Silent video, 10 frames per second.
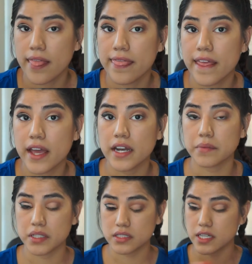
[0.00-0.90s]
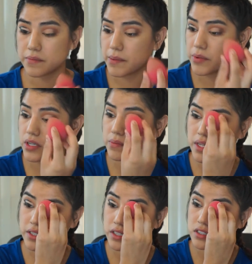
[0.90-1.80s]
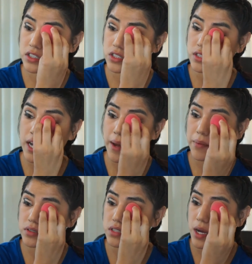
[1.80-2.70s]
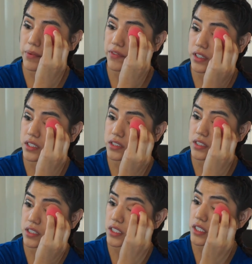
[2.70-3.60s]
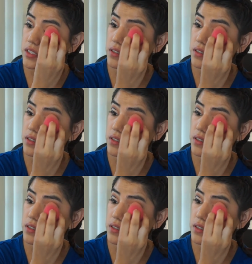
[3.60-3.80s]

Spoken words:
Then I'm going to take my beauty blender and just tap on top of the concealer.